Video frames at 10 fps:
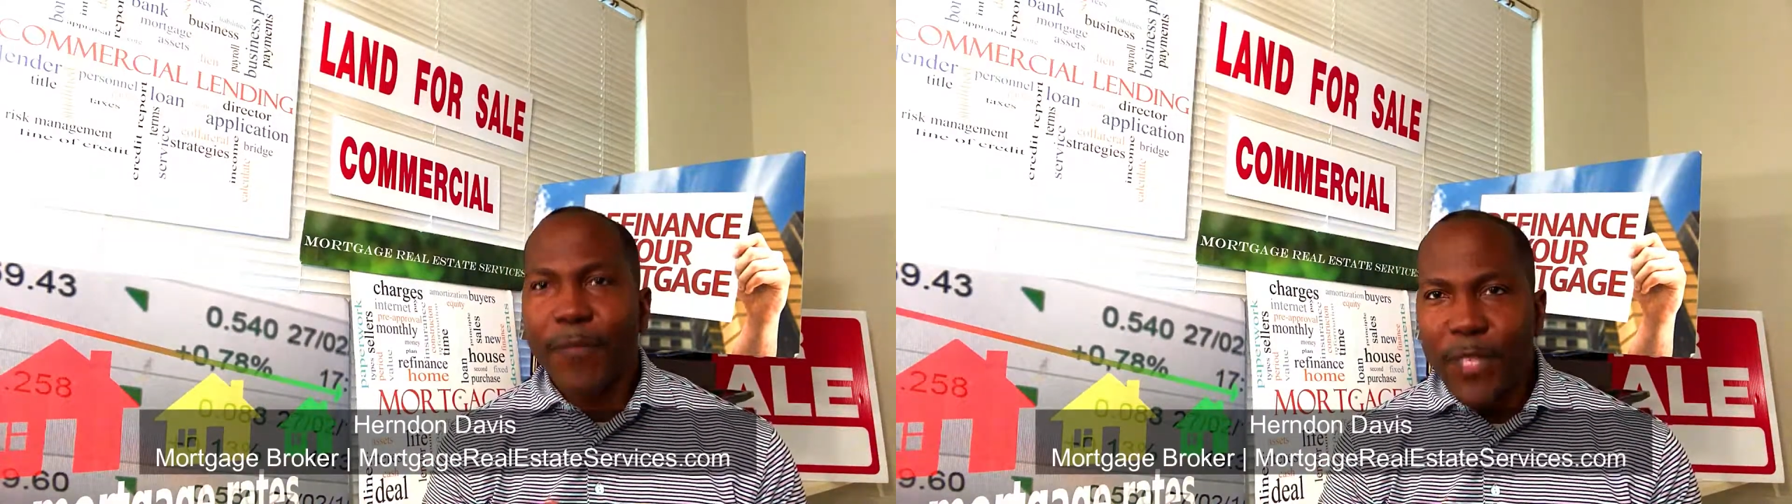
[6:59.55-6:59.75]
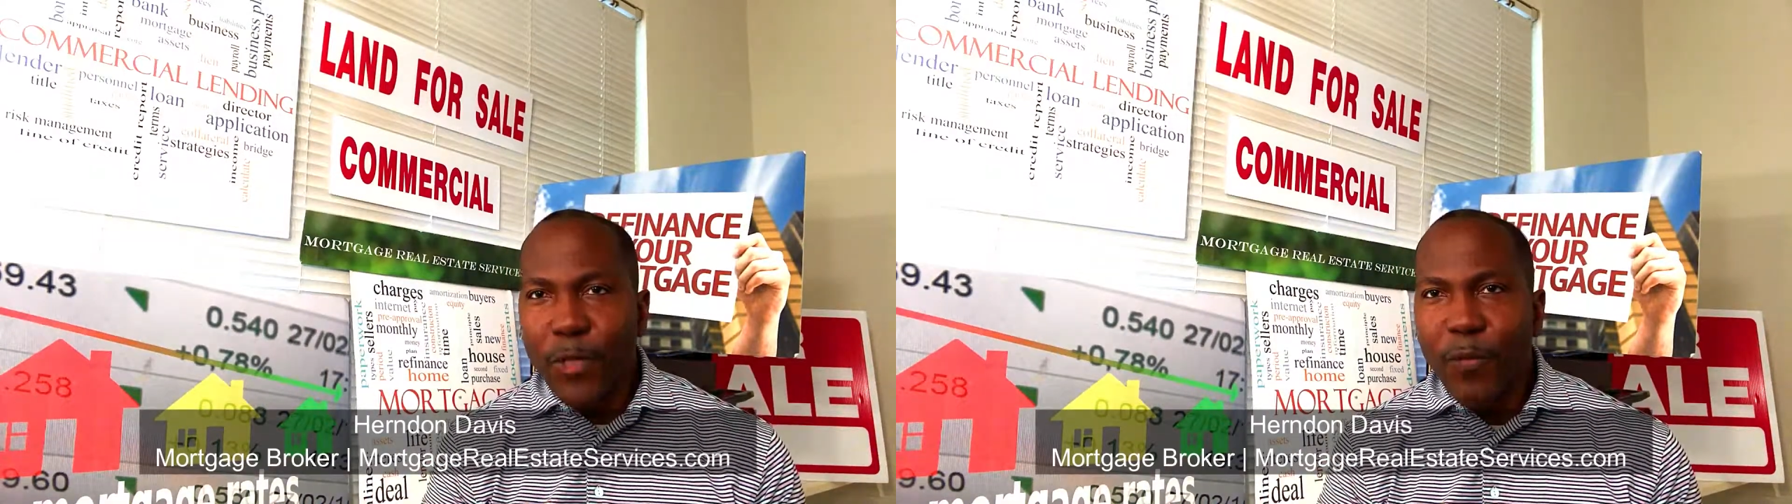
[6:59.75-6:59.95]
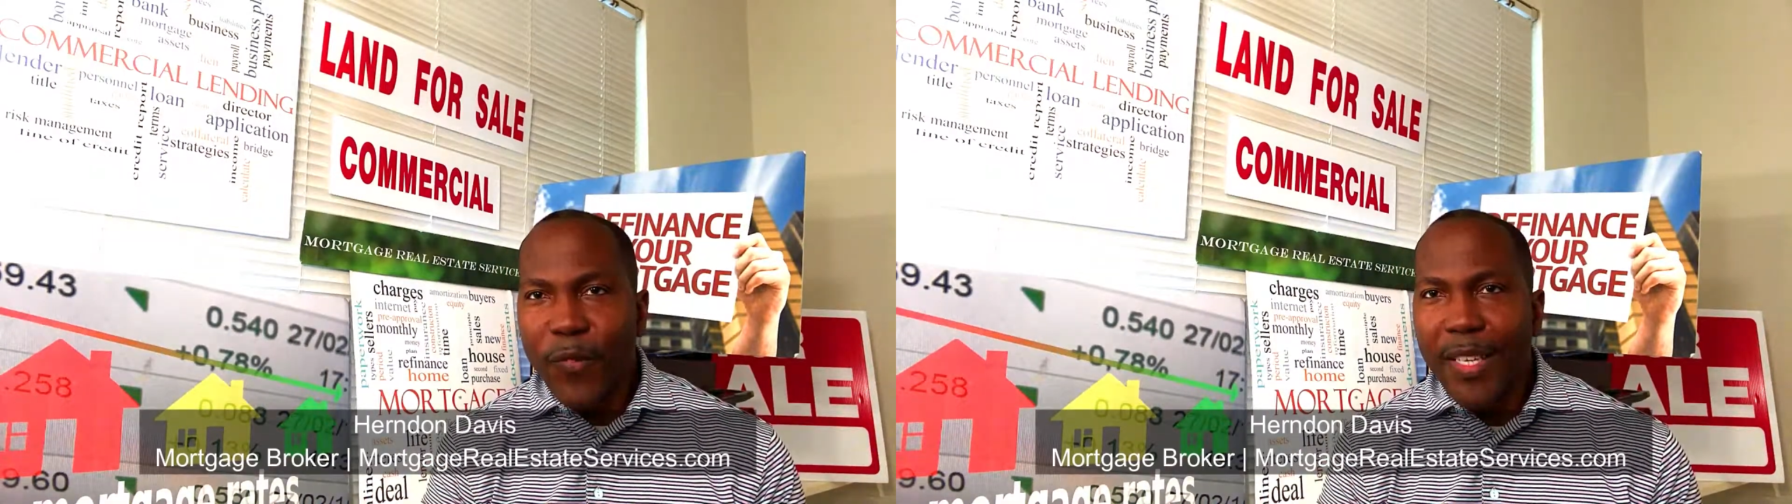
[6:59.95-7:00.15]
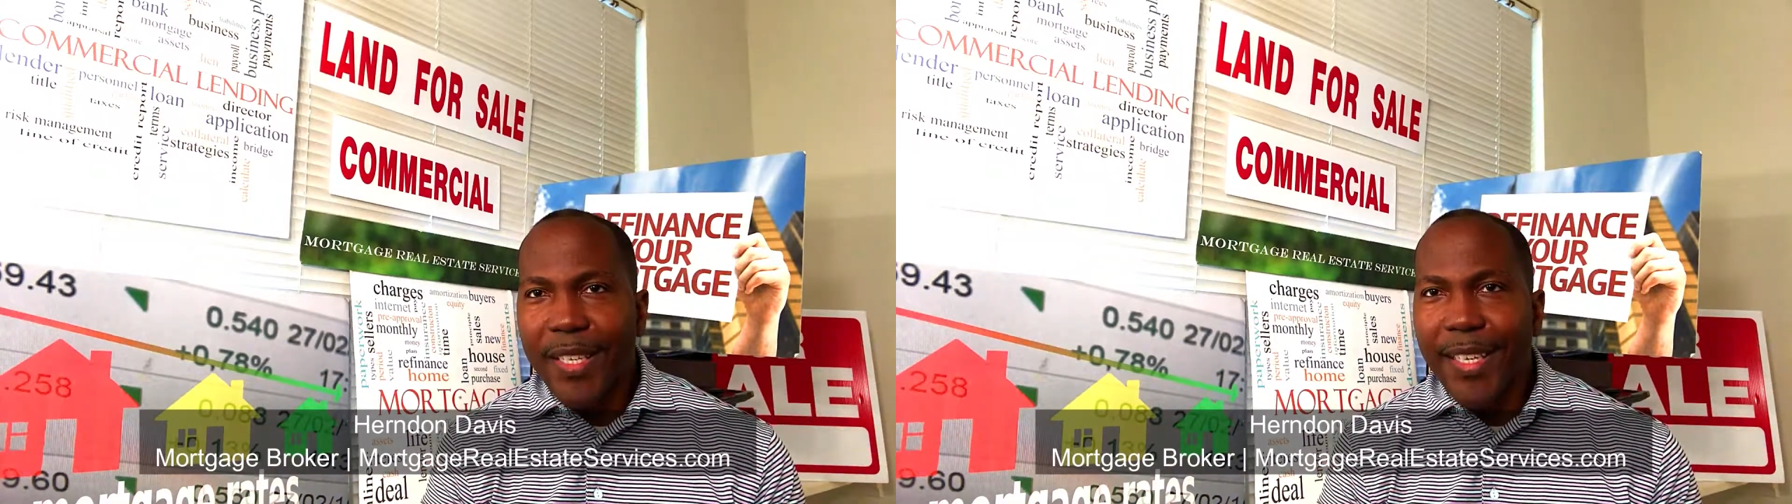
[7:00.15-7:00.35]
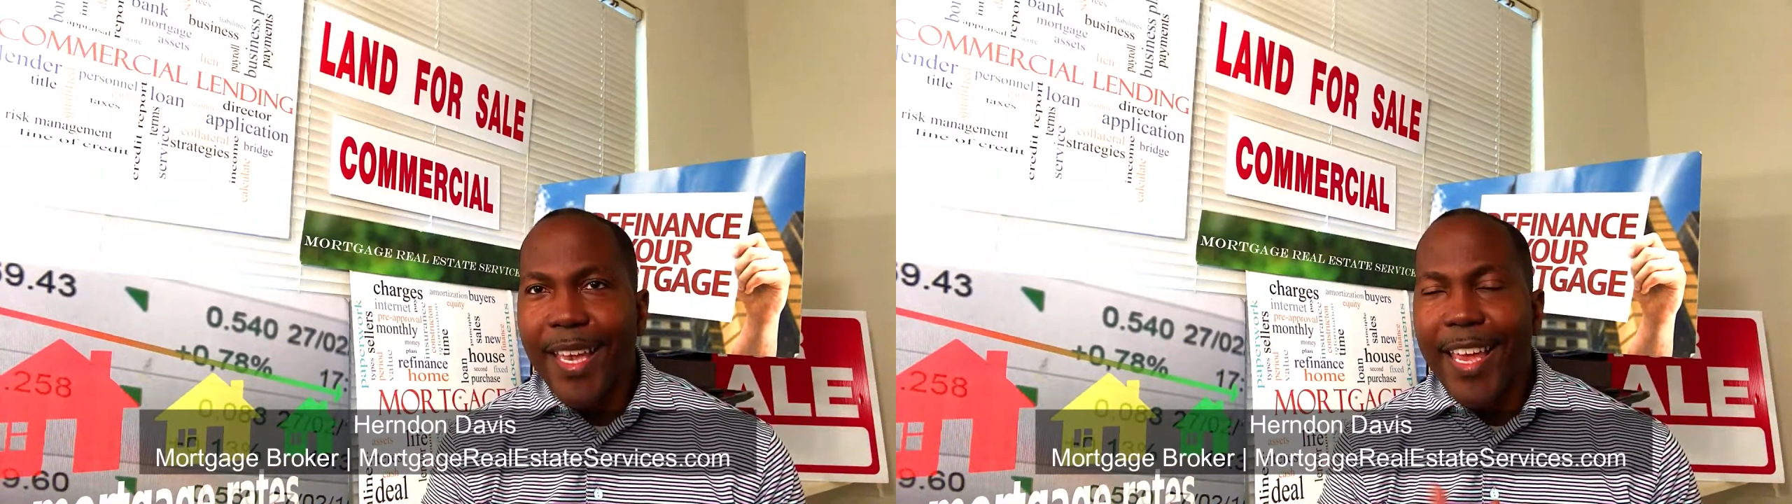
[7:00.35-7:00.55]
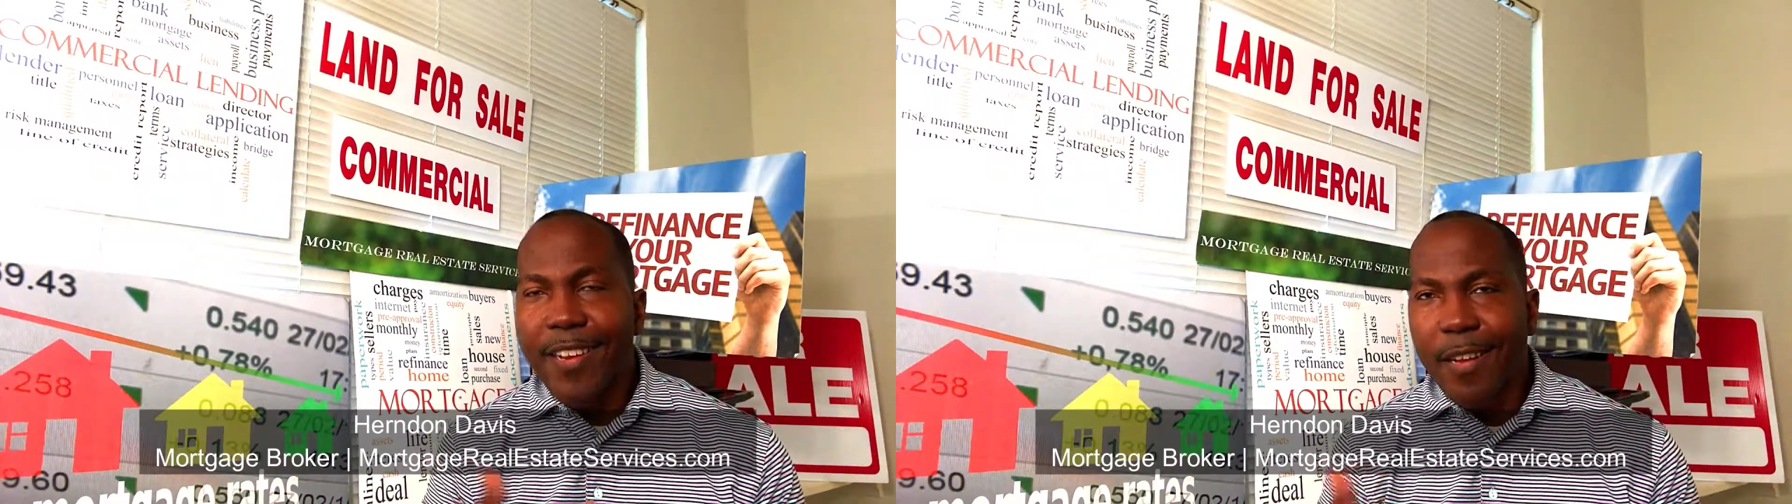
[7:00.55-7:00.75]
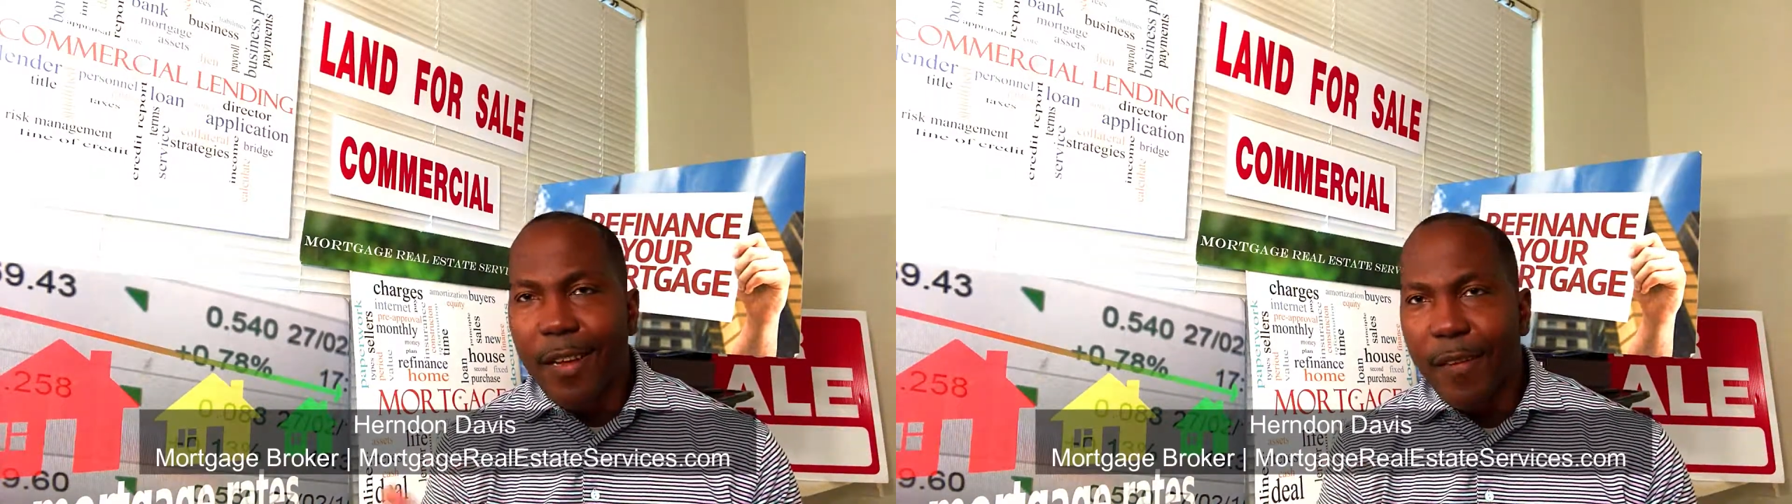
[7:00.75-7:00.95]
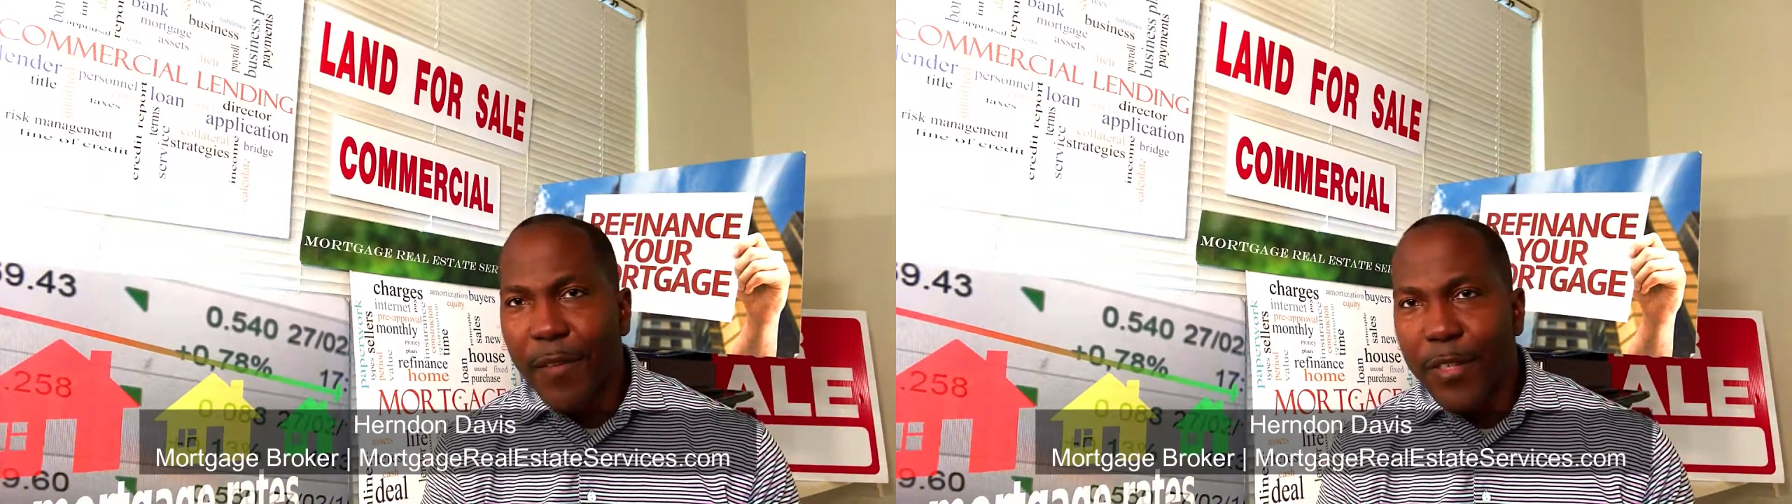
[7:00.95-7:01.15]
conventional funding and
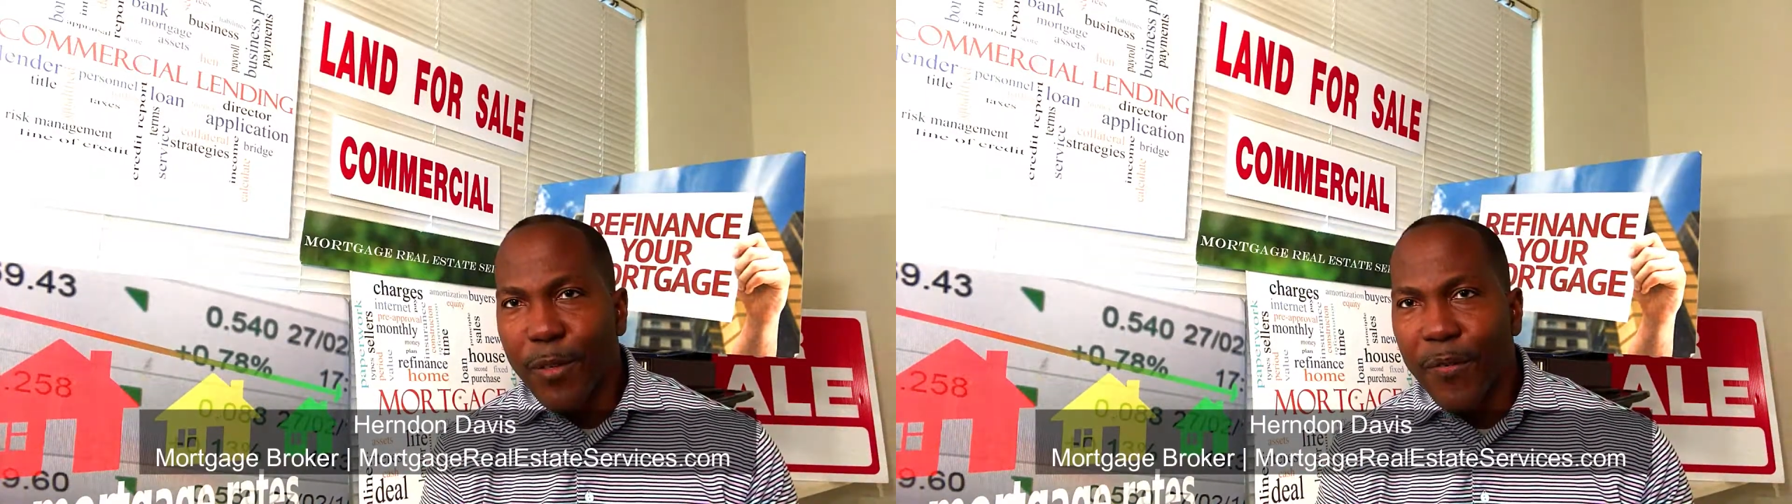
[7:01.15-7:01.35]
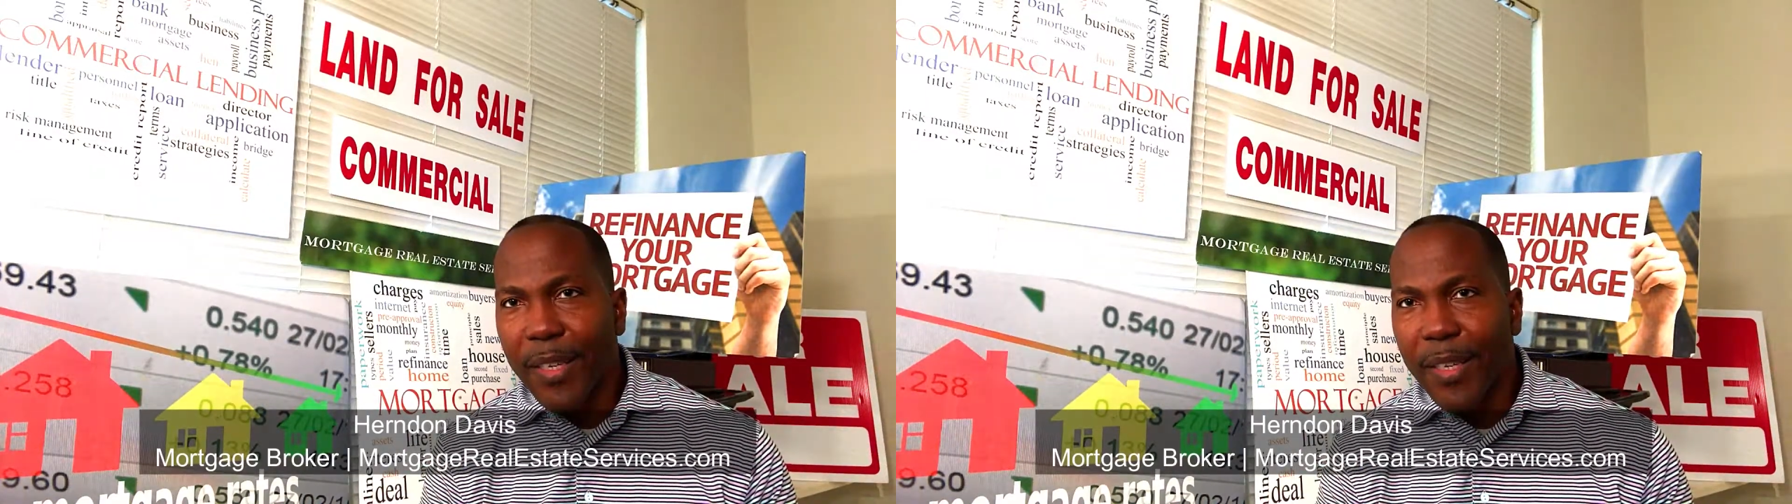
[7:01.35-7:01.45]
non-conventional